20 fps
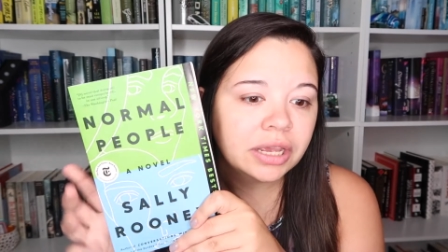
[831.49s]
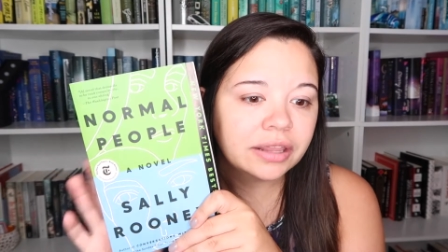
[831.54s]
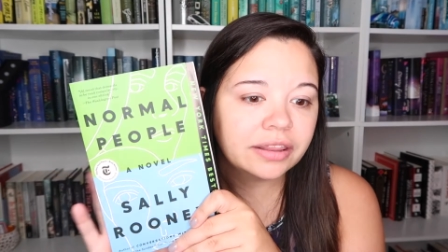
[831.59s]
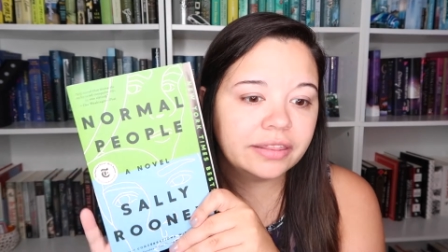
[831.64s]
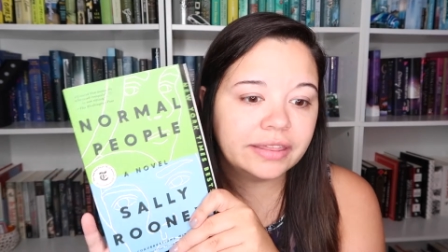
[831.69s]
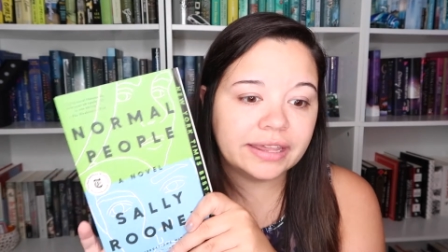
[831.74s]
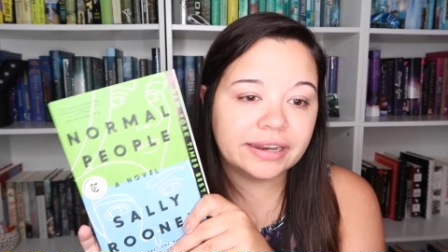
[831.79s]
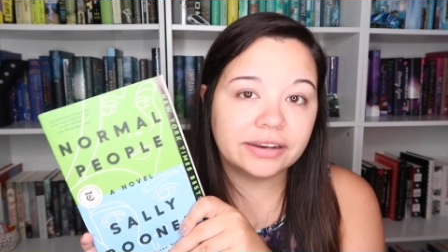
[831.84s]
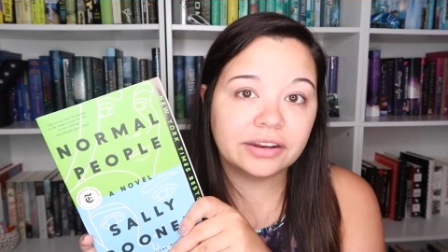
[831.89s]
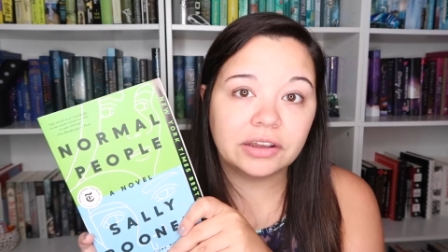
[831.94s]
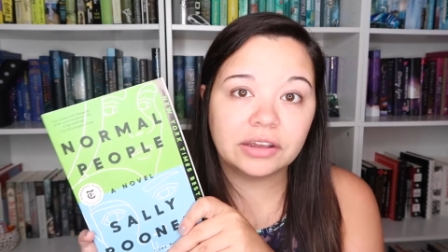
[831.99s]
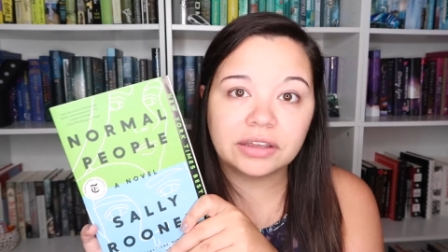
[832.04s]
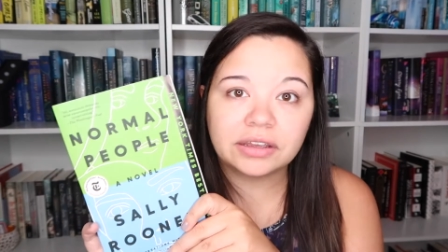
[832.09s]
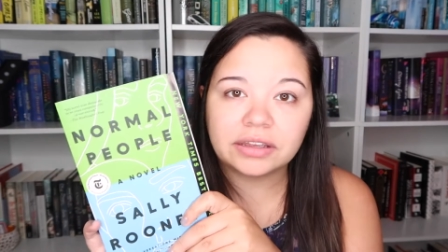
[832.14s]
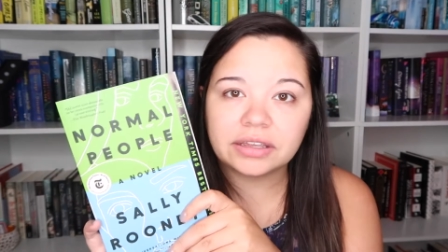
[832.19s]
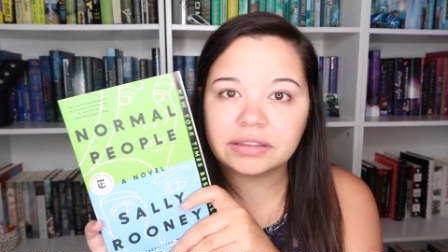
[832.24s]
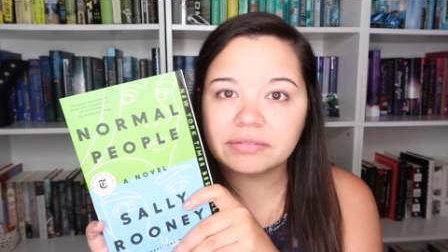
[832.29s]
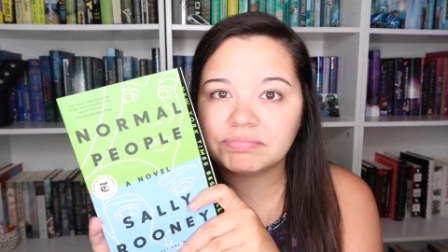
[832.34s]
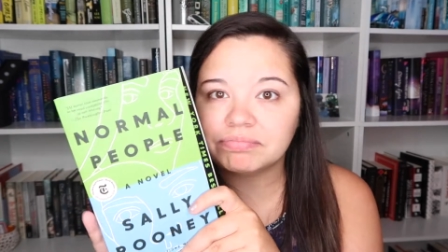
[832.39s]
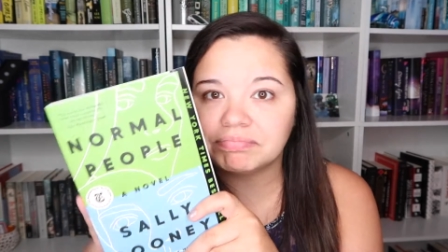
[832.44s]
then
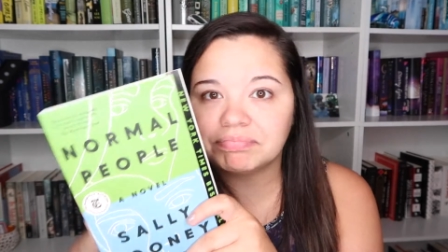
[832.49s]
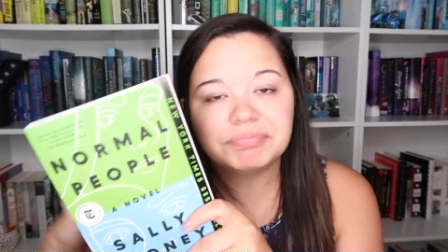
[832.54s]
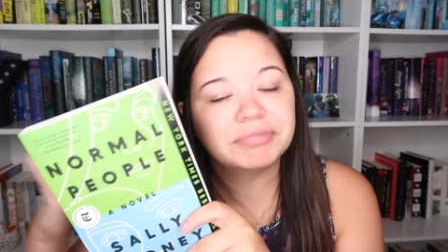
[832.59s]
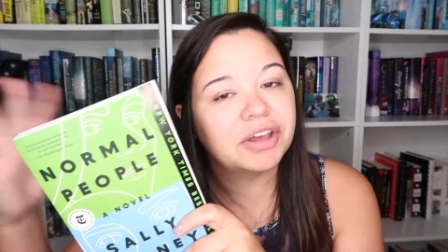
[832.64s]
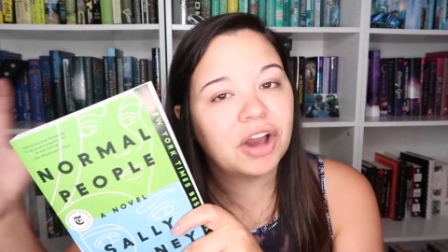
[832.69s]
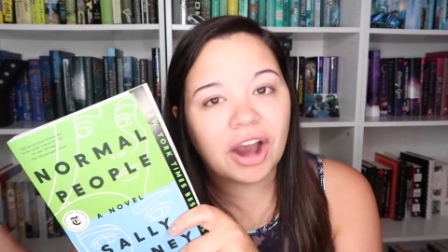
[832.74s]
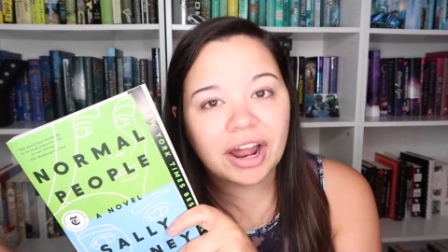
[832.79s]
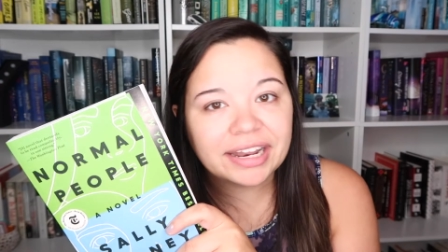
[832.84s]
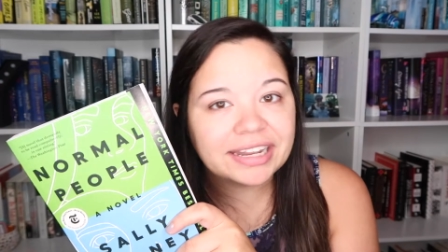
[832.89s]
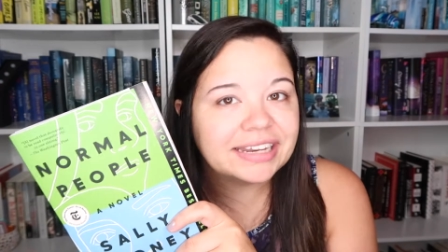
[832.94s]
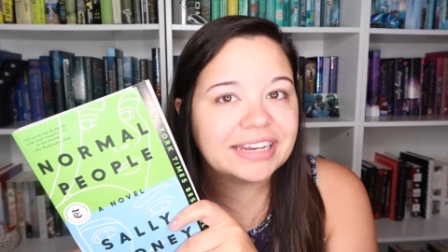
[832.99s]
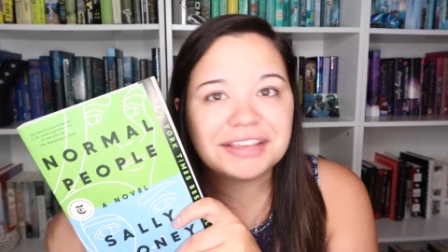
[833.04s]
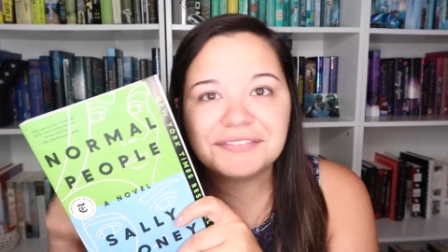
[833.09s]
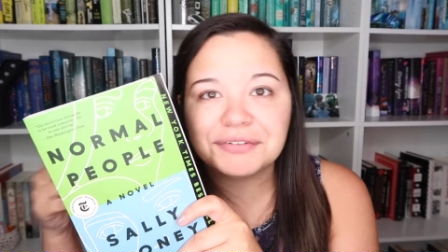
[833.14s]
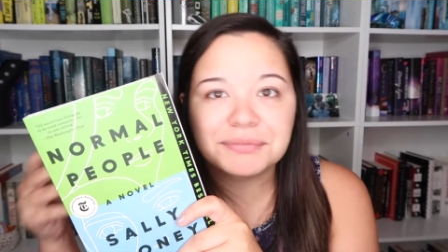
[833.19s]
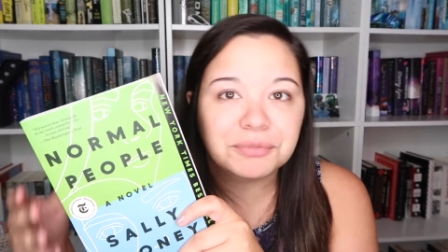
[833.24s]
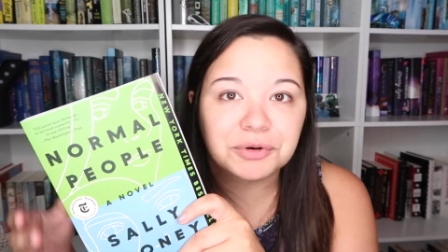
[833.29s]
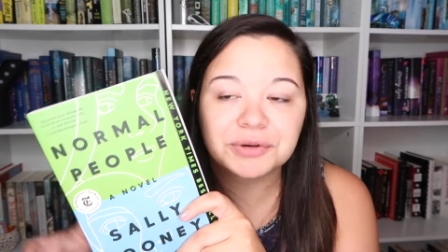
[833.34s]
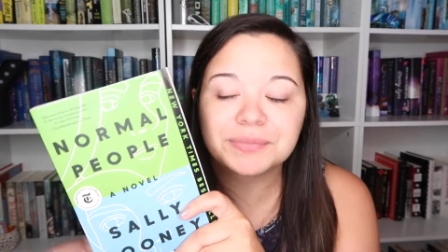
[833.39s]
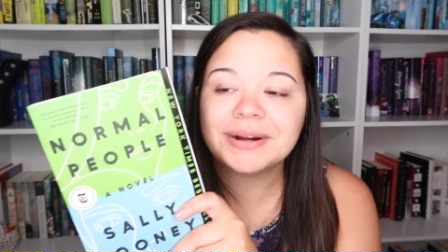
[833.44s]
got it
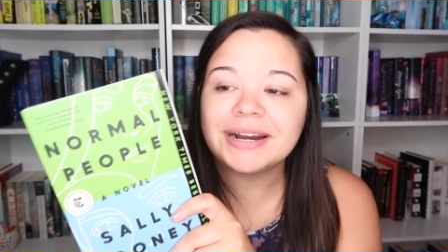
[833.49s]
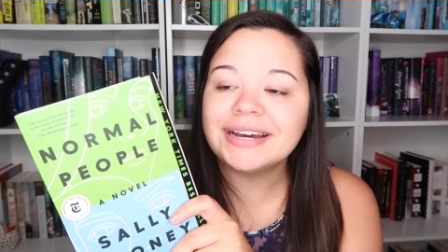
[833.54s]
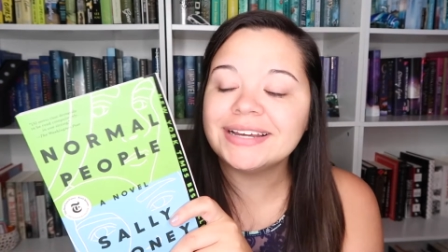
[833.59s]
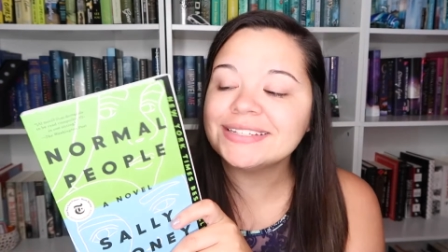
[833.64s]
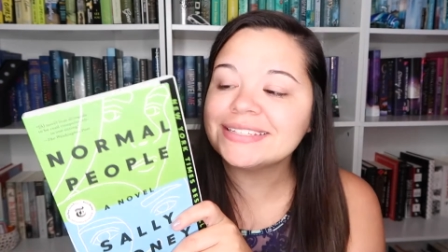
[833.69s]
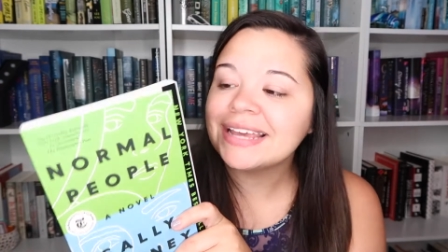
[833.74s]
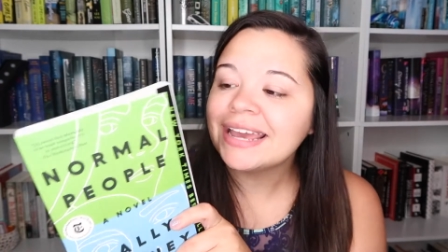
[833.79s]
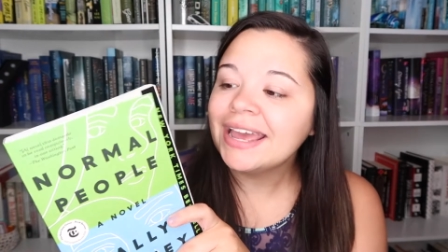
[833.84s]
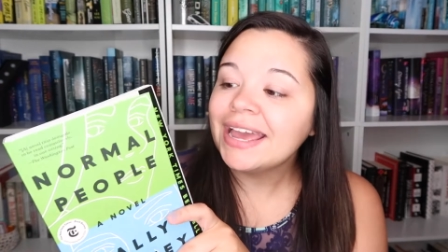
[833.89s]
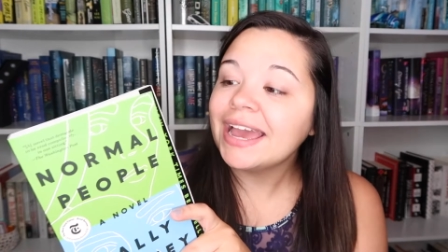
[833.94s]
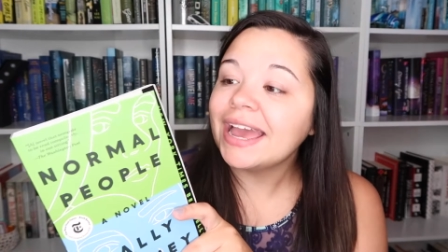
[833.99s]
even more buzz.